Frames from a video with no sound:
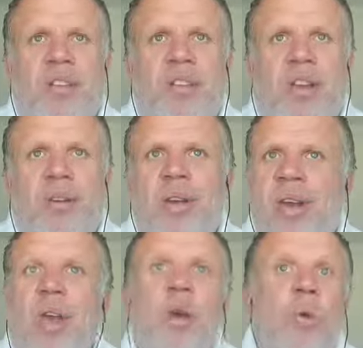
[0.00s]
So
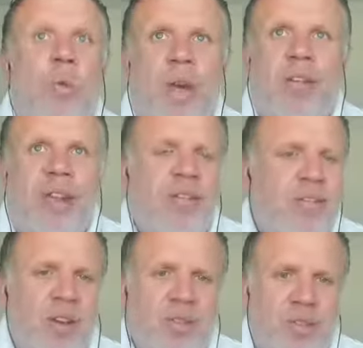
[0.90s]
we're in
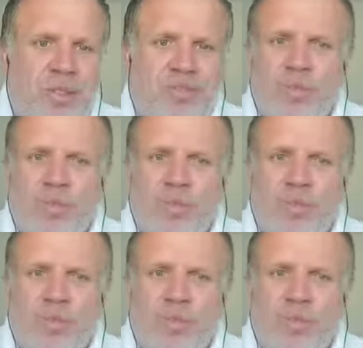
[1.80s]
Folkestone,